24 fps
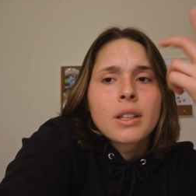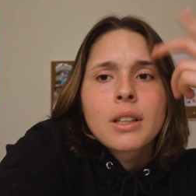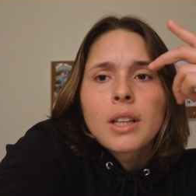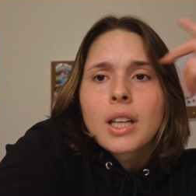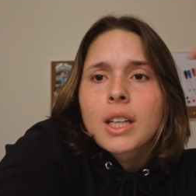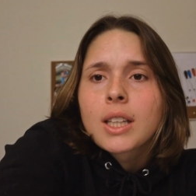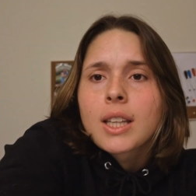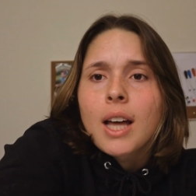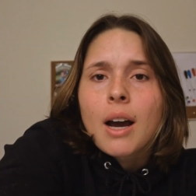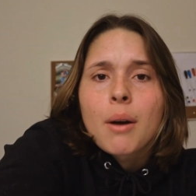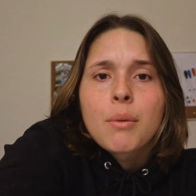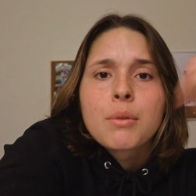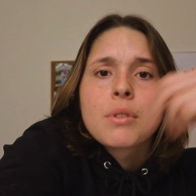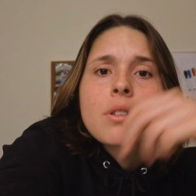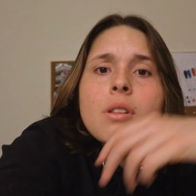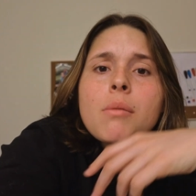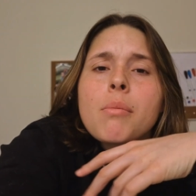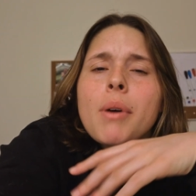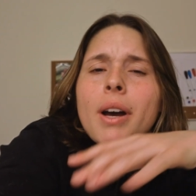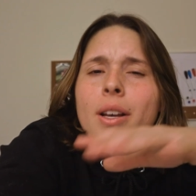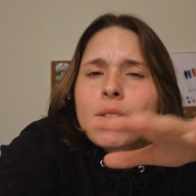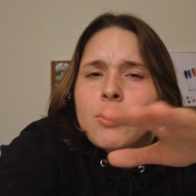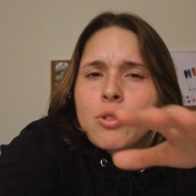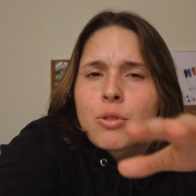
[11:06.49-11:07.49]
Like, that was the
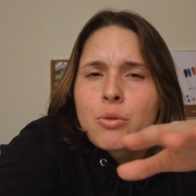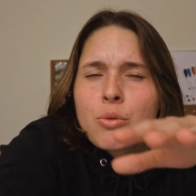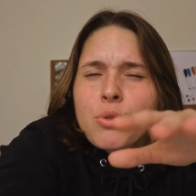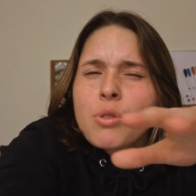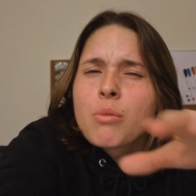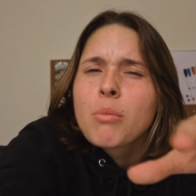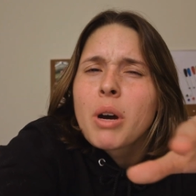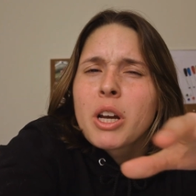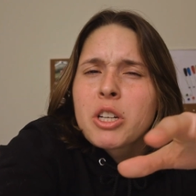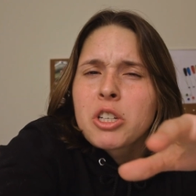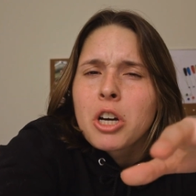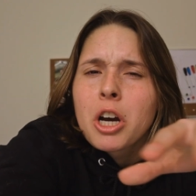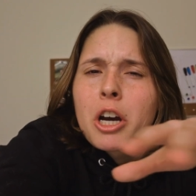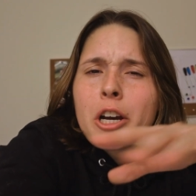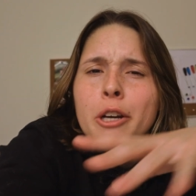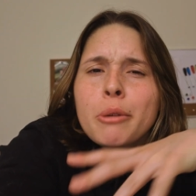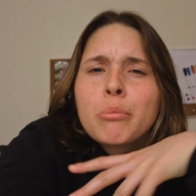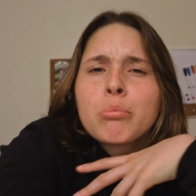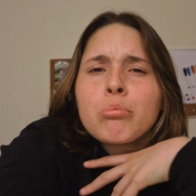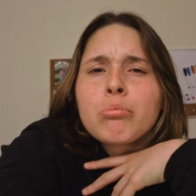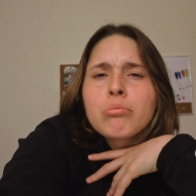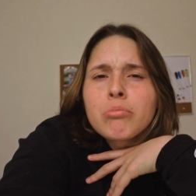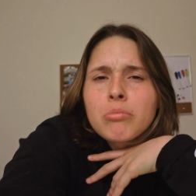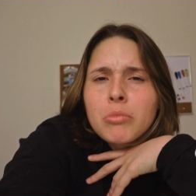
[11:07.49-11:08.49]
best use of my
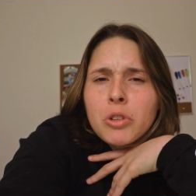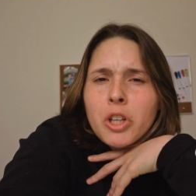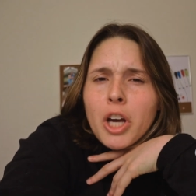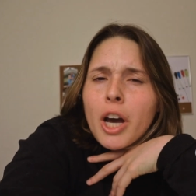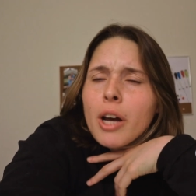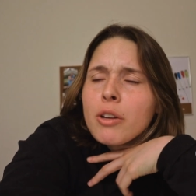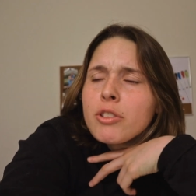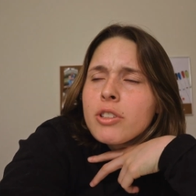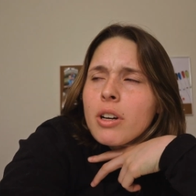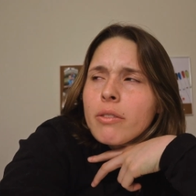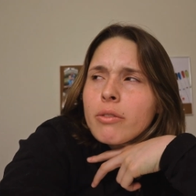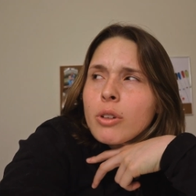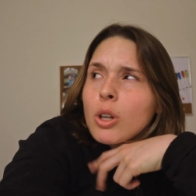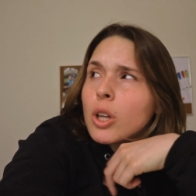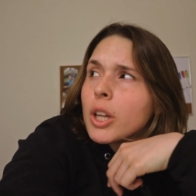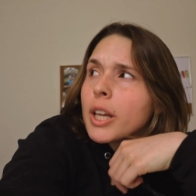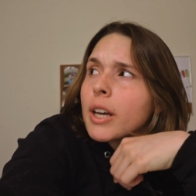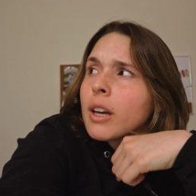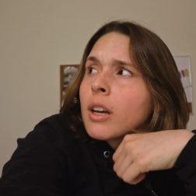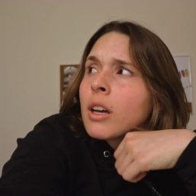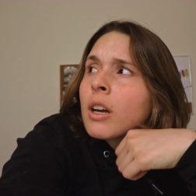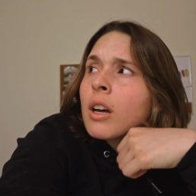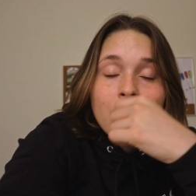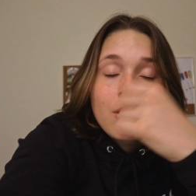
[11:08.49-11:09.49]
time. Yeah,
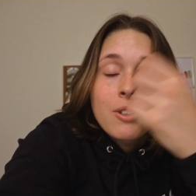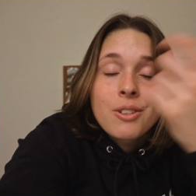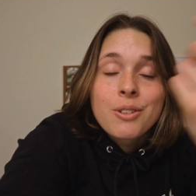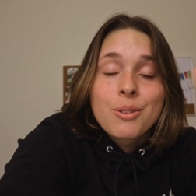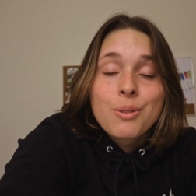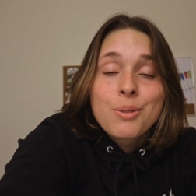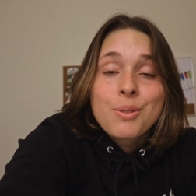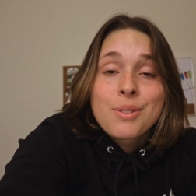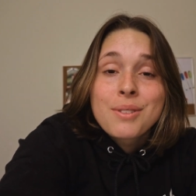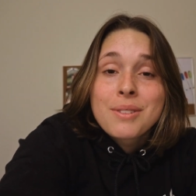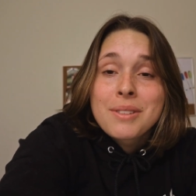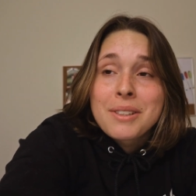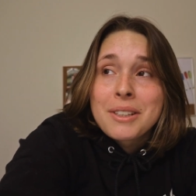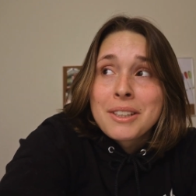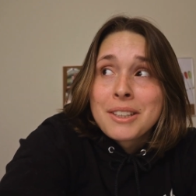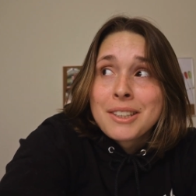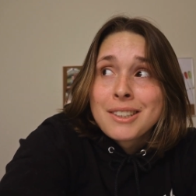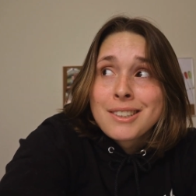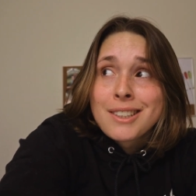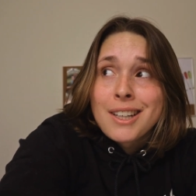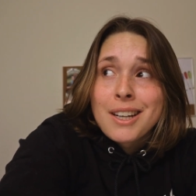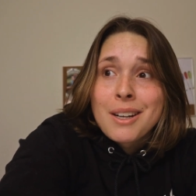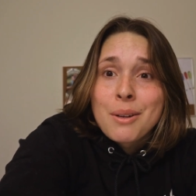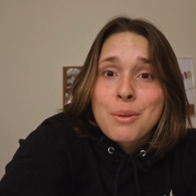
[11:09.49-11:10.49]
definitely. Good news
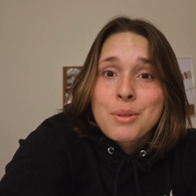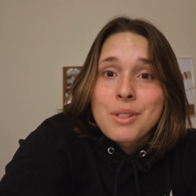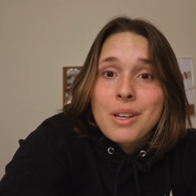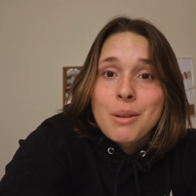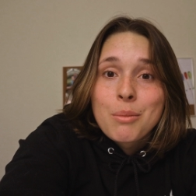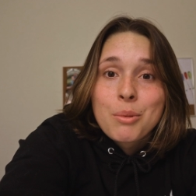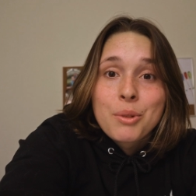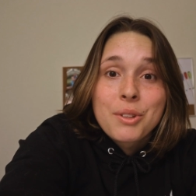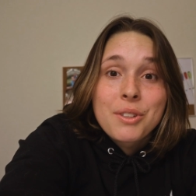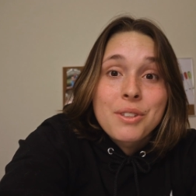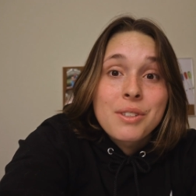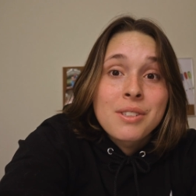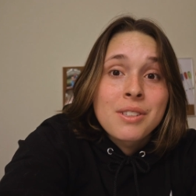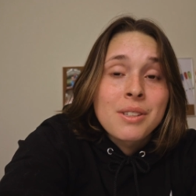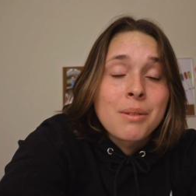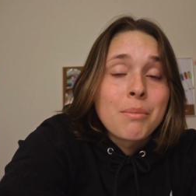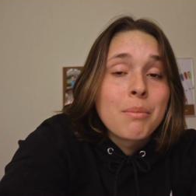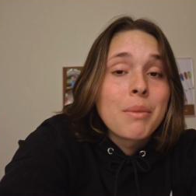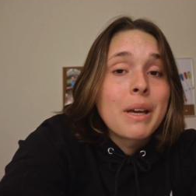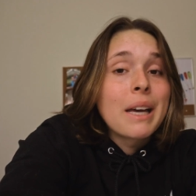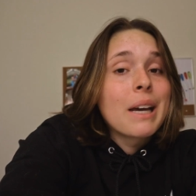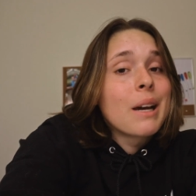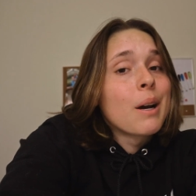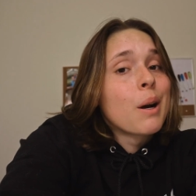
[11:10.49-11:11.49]
is that I was able to
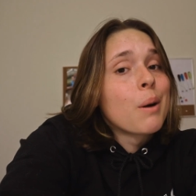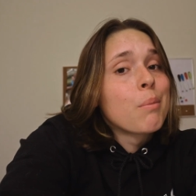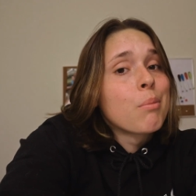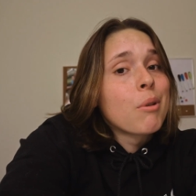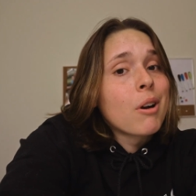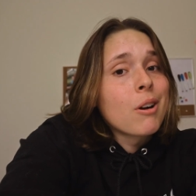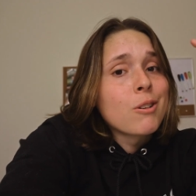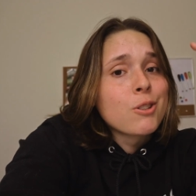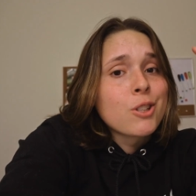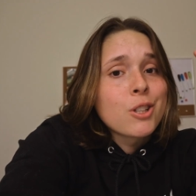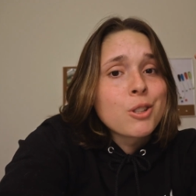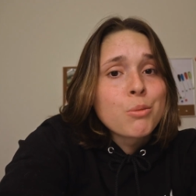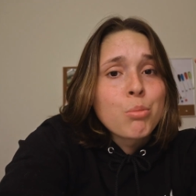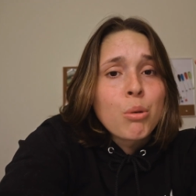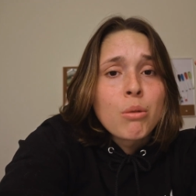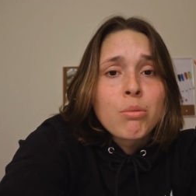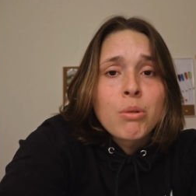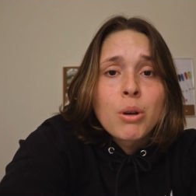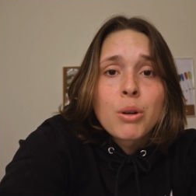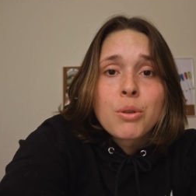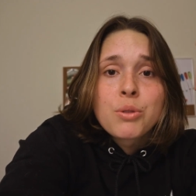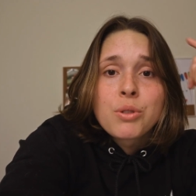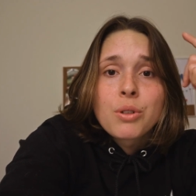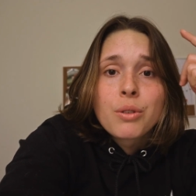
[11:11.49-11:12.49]
submit a project
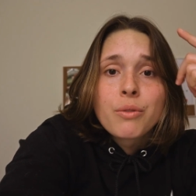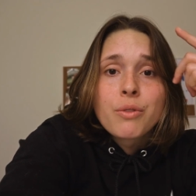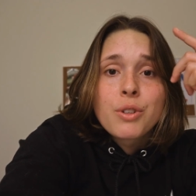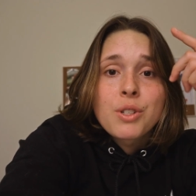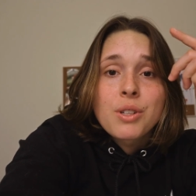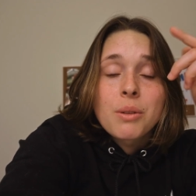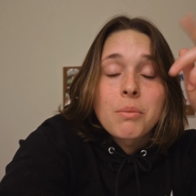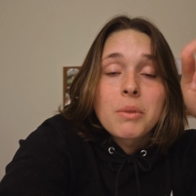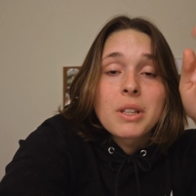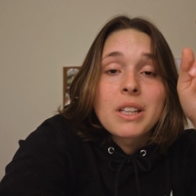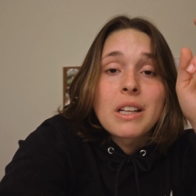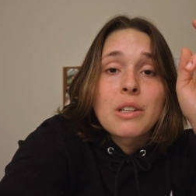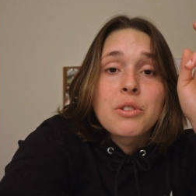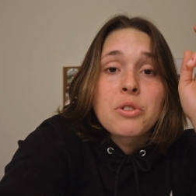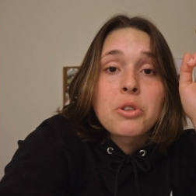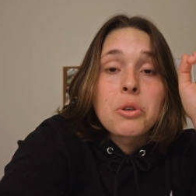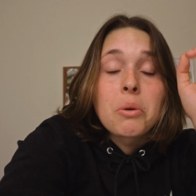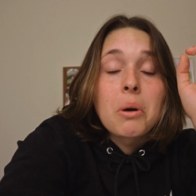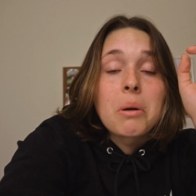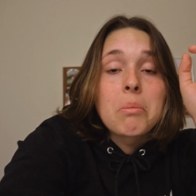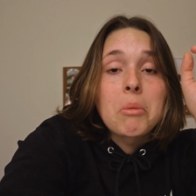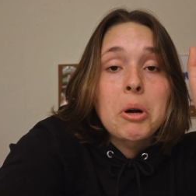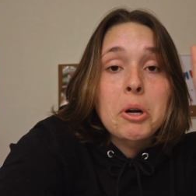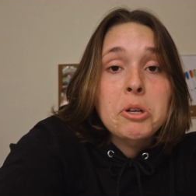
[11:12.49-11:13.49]
proposal for something that's
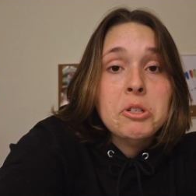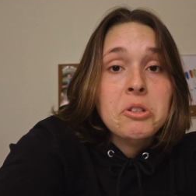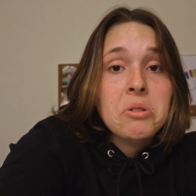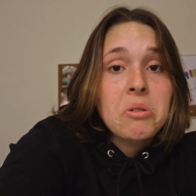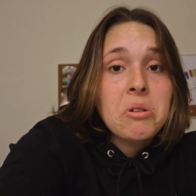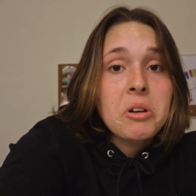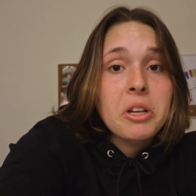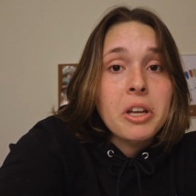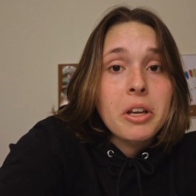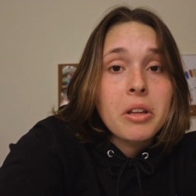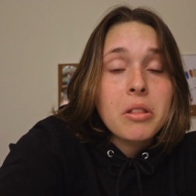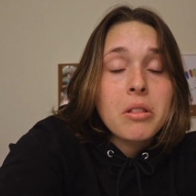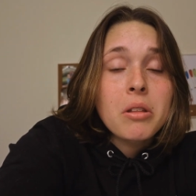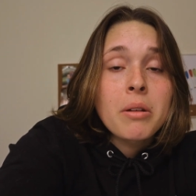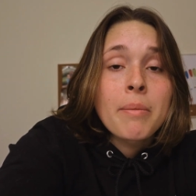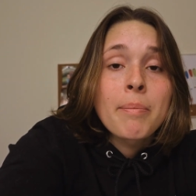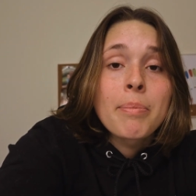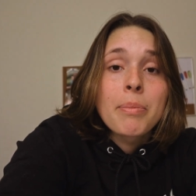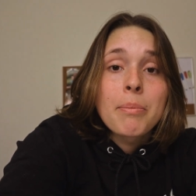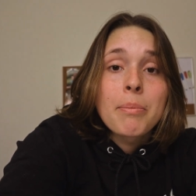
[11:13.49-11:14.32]
due on March thirtieth.